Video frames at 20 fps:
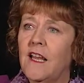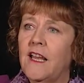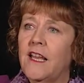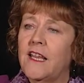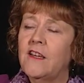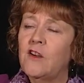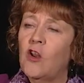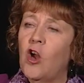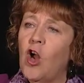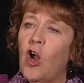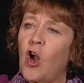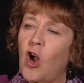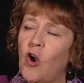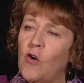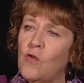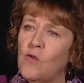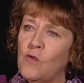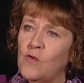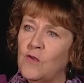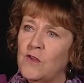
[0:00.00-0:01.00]
In
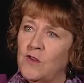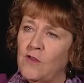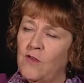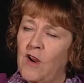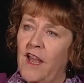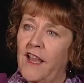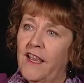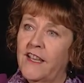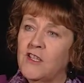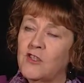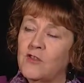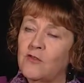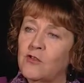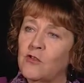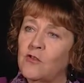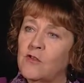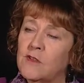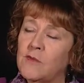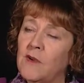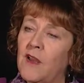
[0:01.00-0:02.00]
older age, of
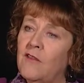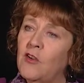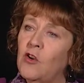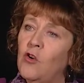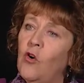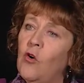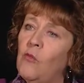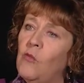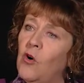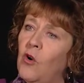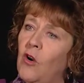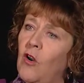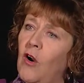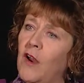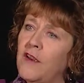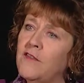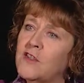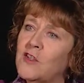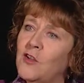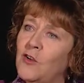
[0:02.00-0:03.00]
course, we have a lot more
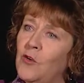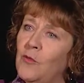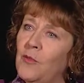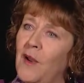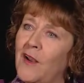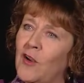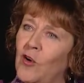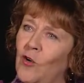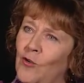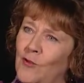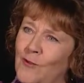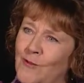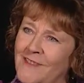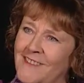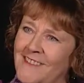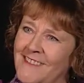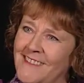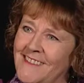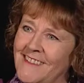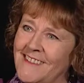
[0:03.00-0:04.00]
life to look back on.
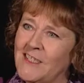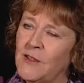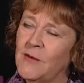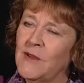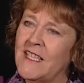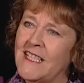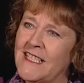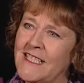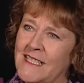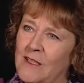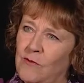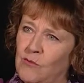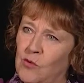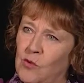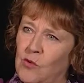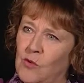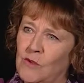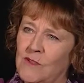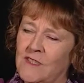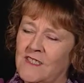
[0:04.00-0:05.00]
So it is
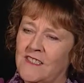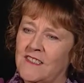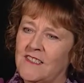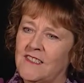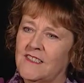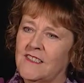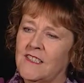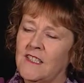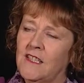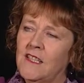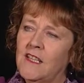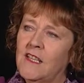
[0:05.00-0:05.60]
important.